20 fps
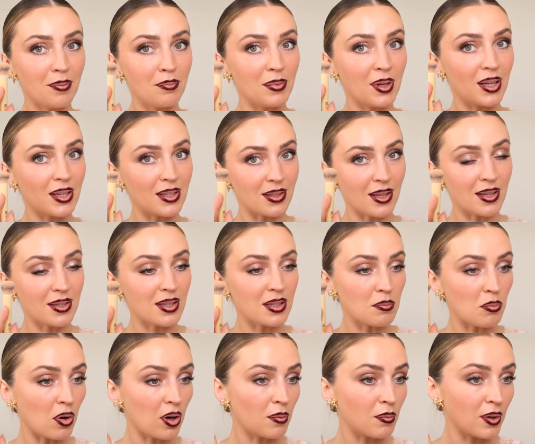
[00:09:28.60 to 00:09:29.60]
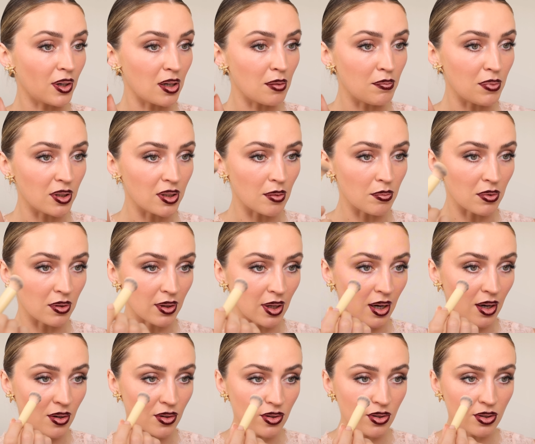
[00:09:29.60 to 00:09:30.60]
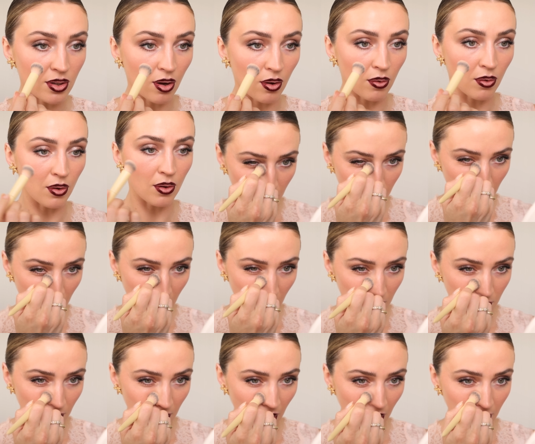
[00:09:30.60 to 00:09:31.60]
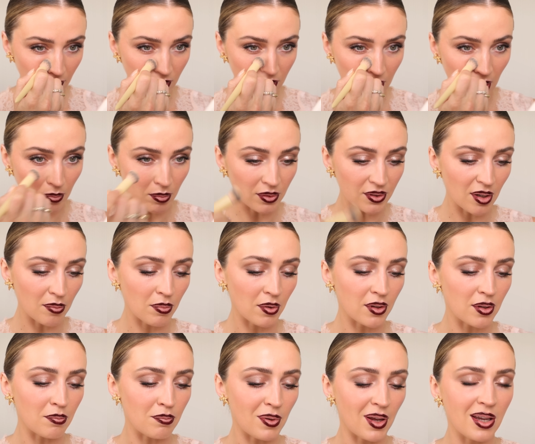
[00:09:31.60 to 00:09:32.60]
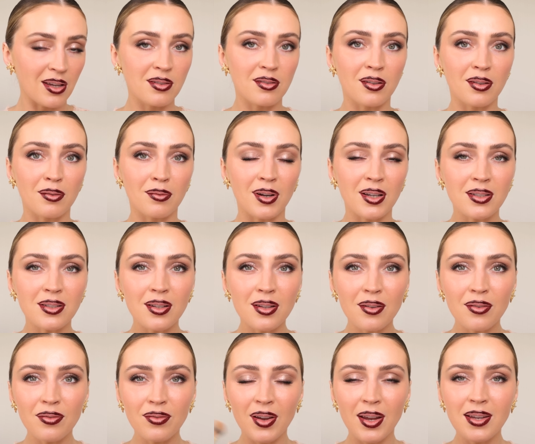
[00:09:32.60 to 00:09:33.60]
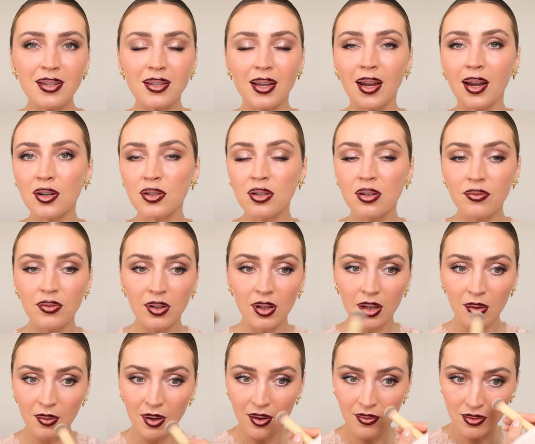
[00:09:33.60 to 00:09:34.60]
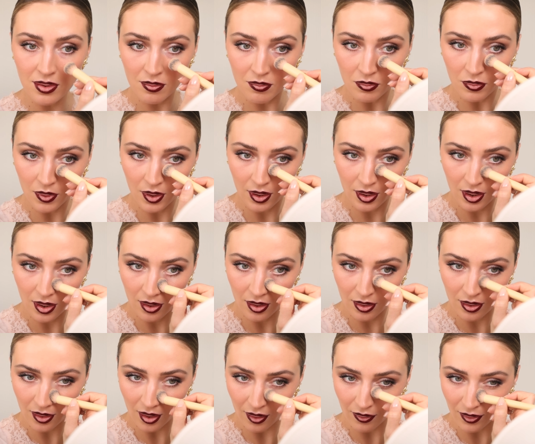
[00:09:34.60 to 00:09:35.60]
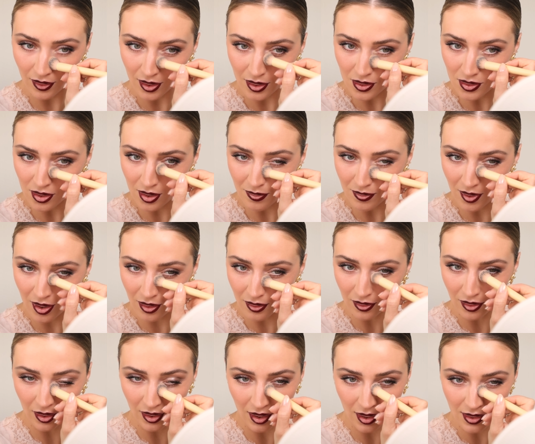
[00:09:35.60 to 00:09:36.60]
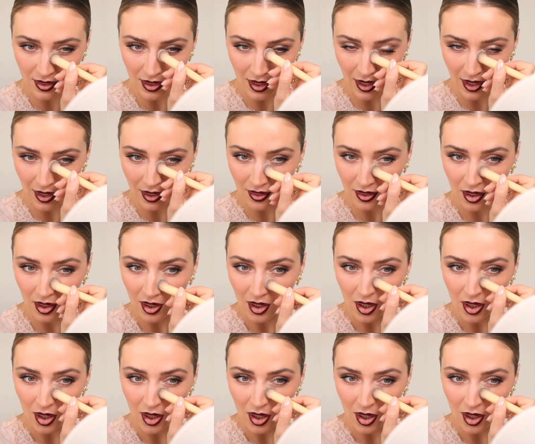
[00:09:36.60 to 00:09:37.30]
because less is more, and we're gonna build up the layers. So just because we kind of doubled up on the base on the rest of the face, I actually feel like we have some really good coverage. So I'm not looking to add